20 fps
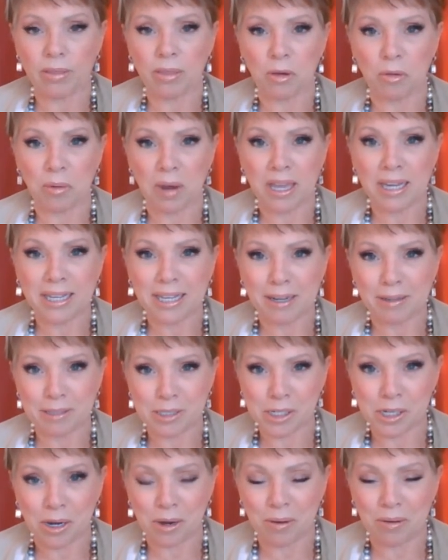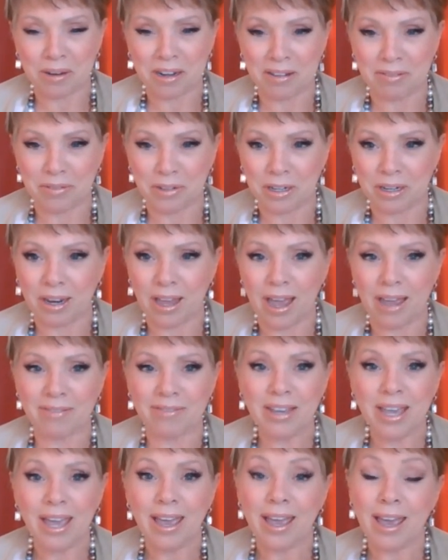the radio show of your life.